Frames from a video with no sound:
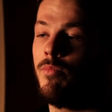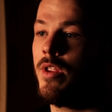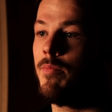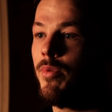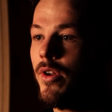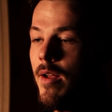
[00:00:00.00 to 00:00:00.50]

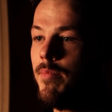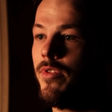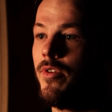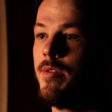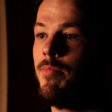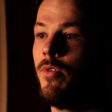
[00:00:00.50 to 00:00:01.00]
put up
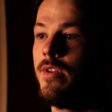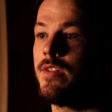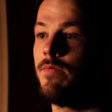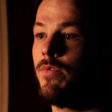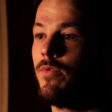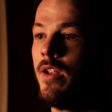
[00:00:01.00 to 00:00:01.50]
30 points
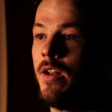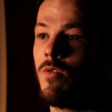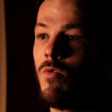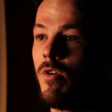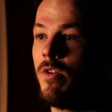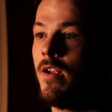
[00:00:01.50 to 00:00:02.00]
in a
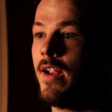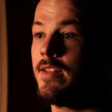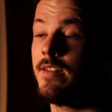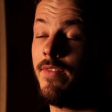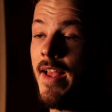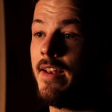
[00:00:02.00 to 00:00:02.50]
quarter against
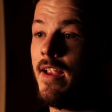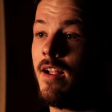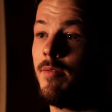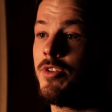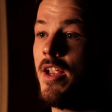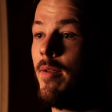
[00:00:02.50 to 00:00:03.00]
the Vanier Cup
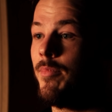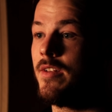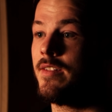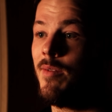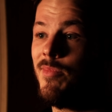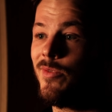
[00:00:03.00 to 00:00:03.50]
champions.
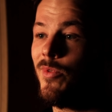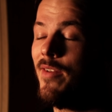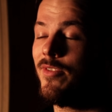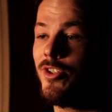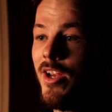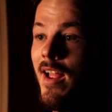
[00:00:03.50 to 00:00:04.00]
That means we have a
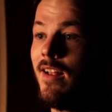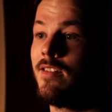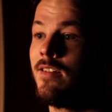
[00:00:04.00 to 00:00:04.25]
chance.